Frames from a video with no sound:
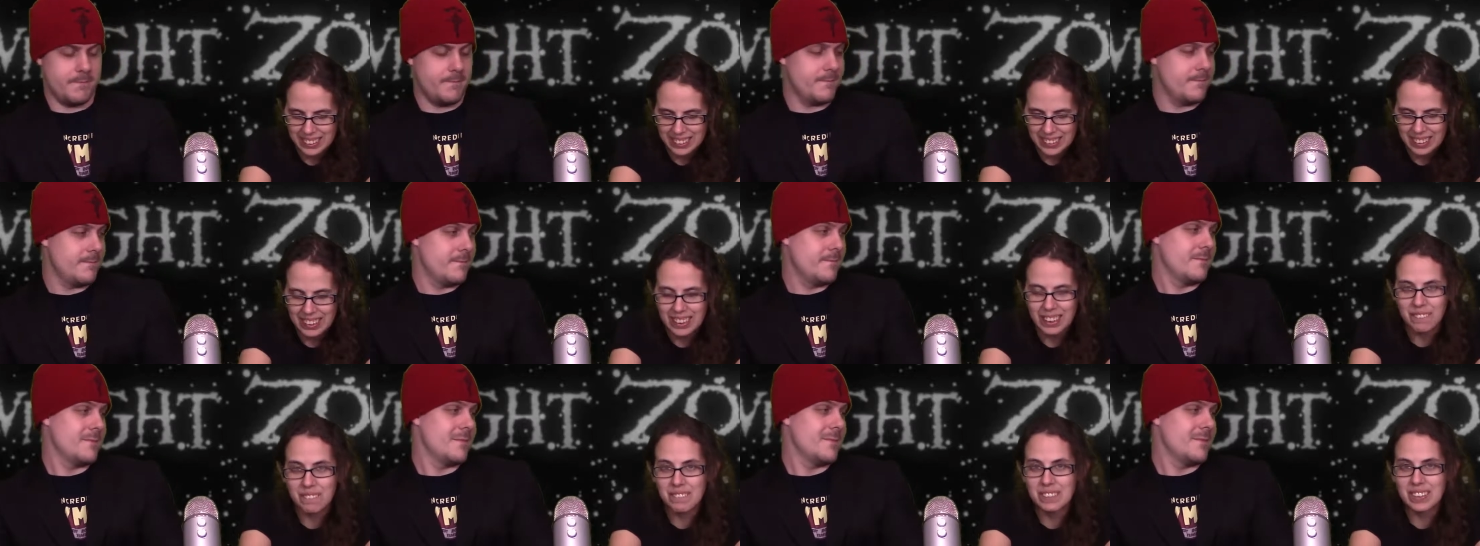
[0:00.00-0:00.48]

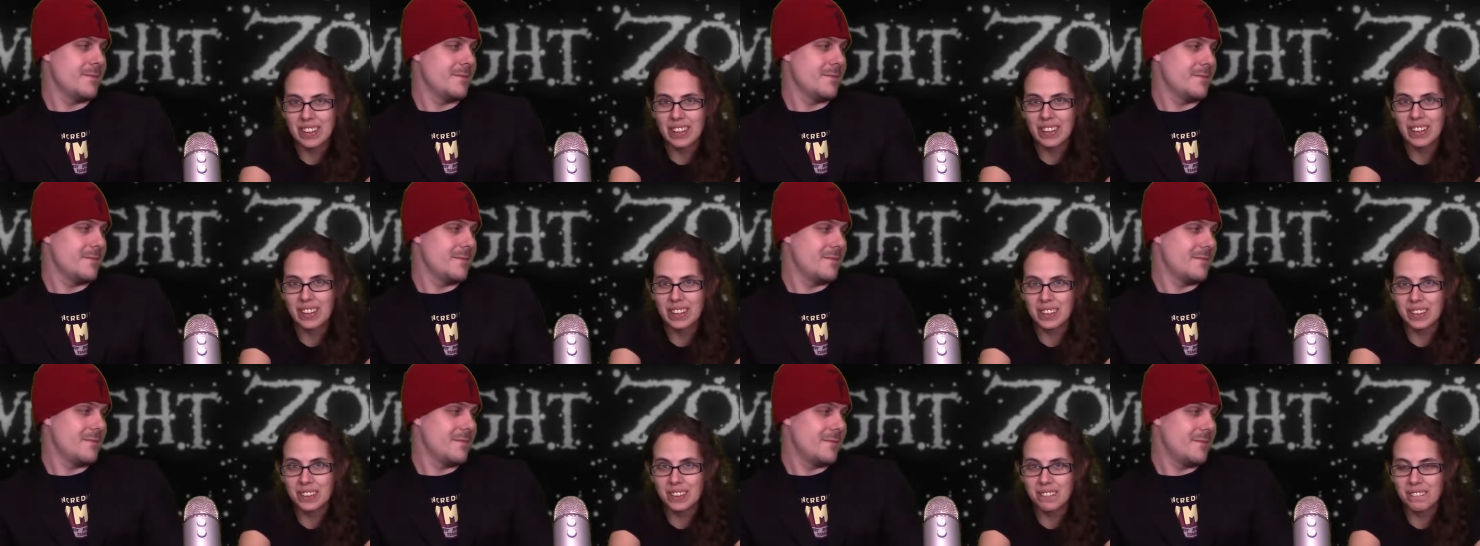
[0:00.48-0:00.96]
Speaker 1: I'm
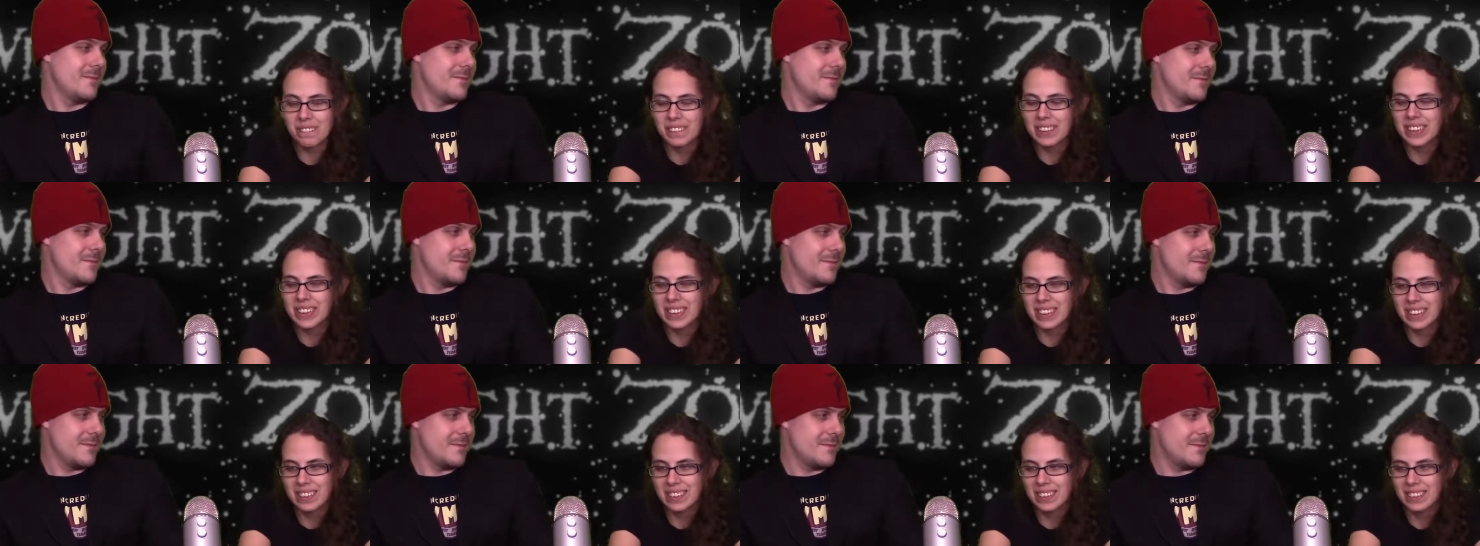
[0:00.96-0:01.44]
sorry,
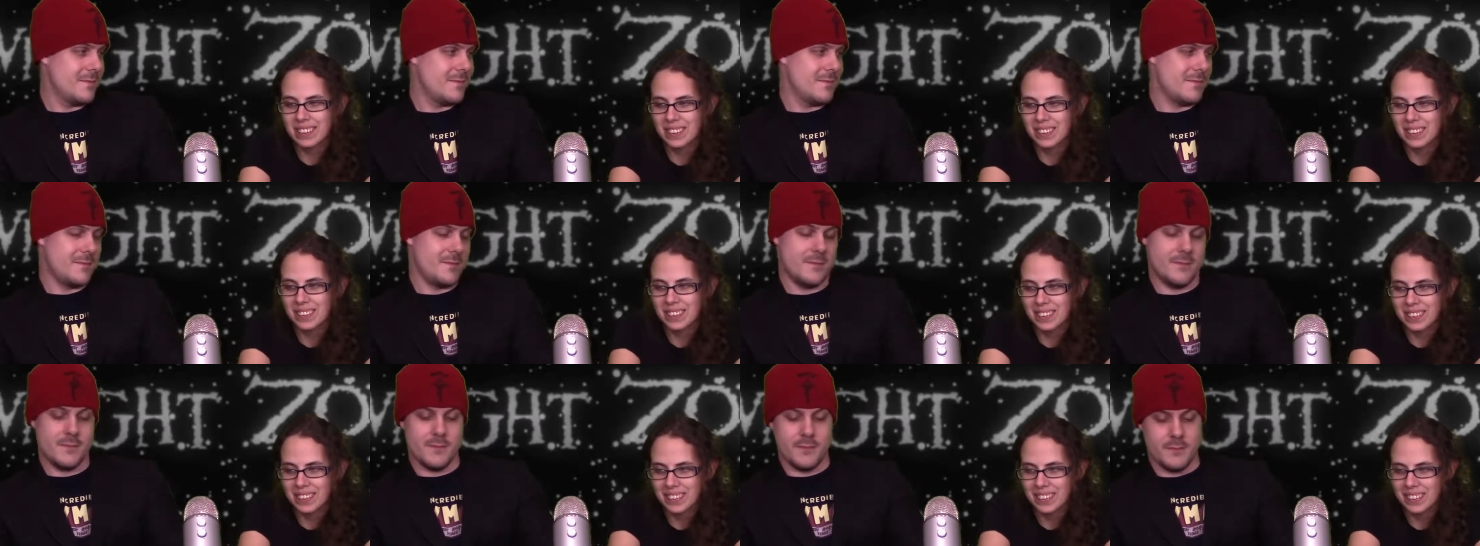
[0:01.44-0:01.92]
Kiwis.
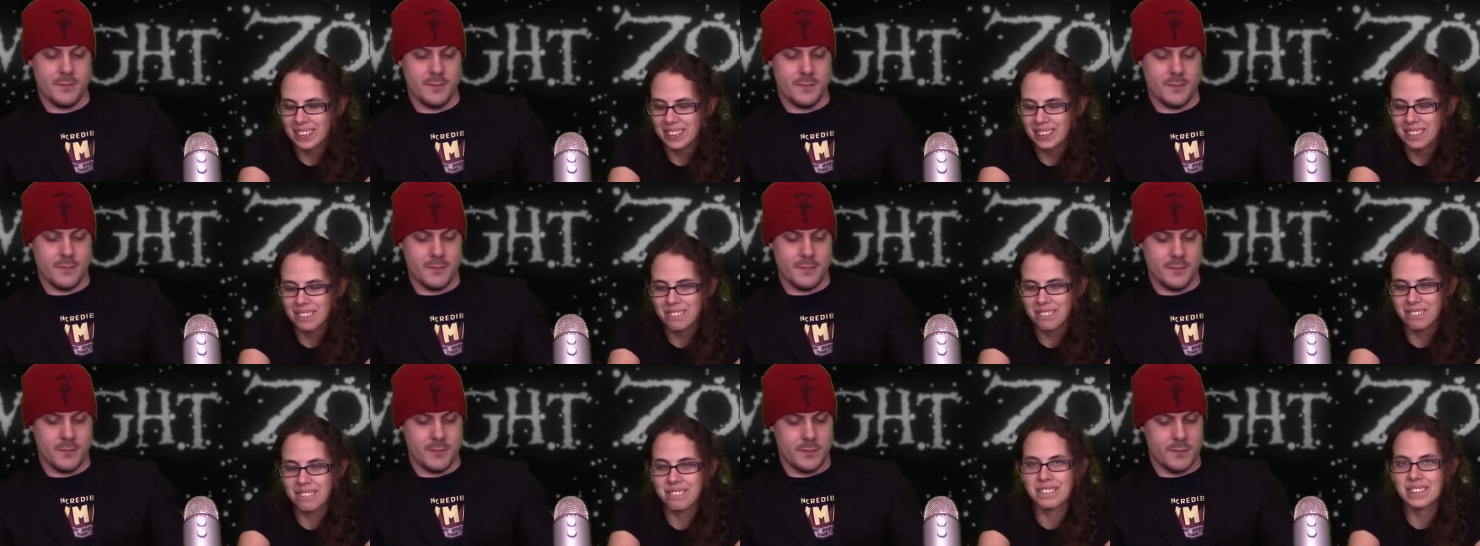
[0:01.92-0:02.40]

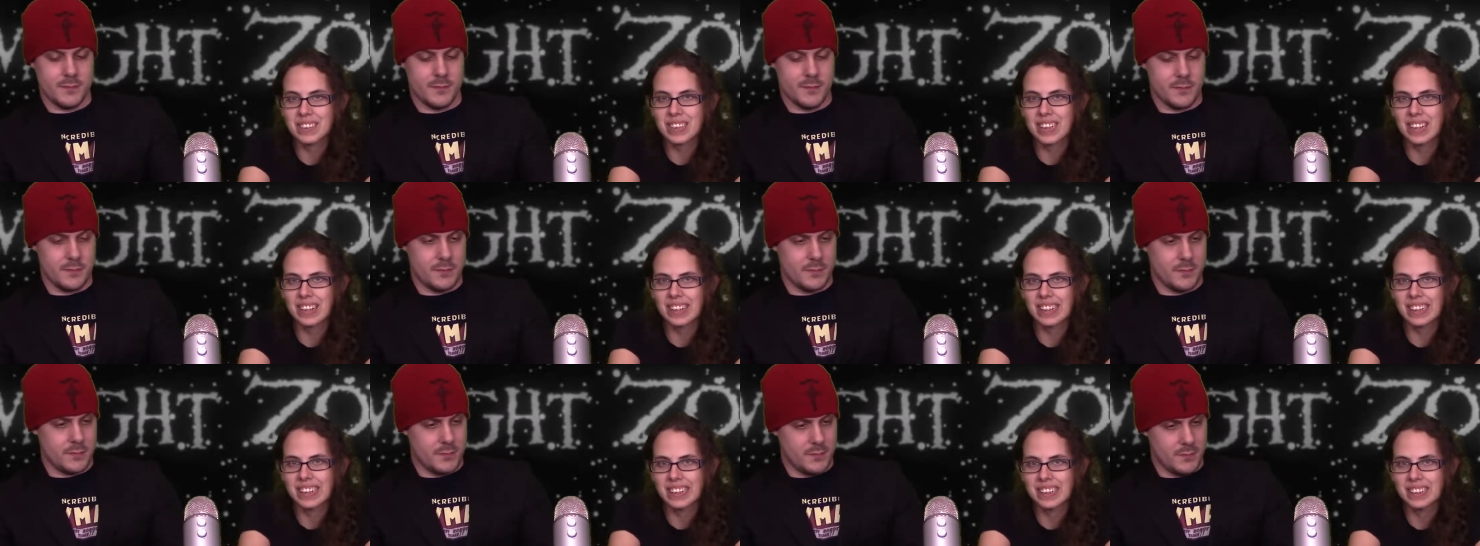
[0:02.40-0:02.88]

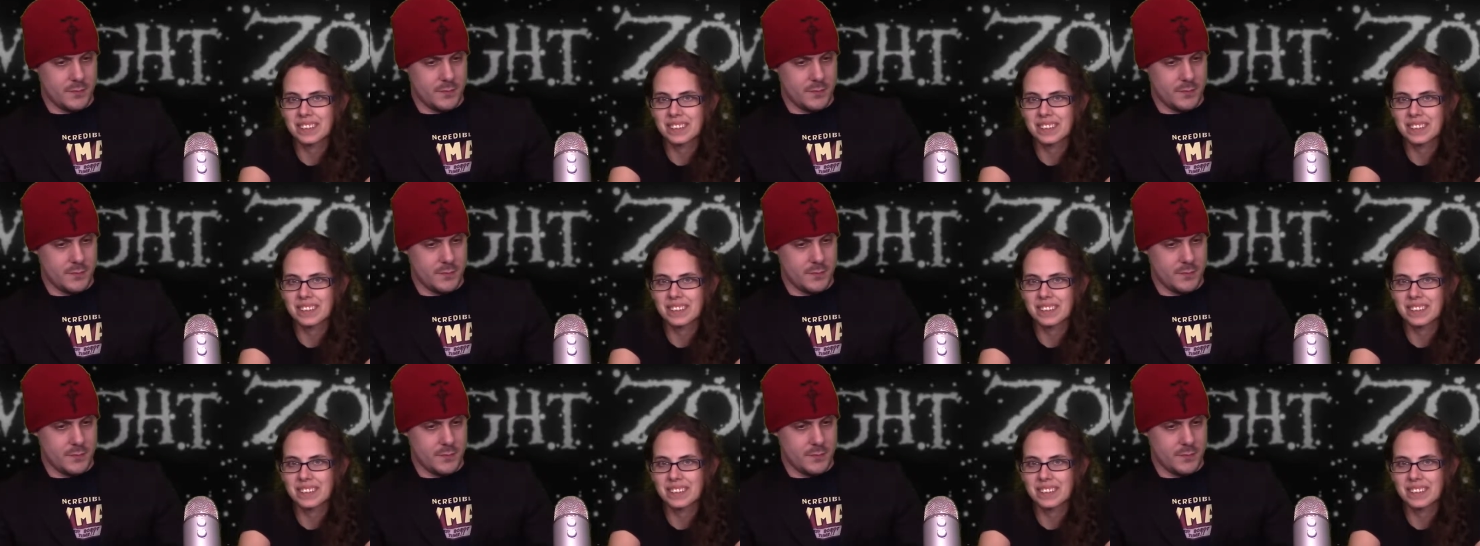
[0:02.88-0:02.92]
sorry.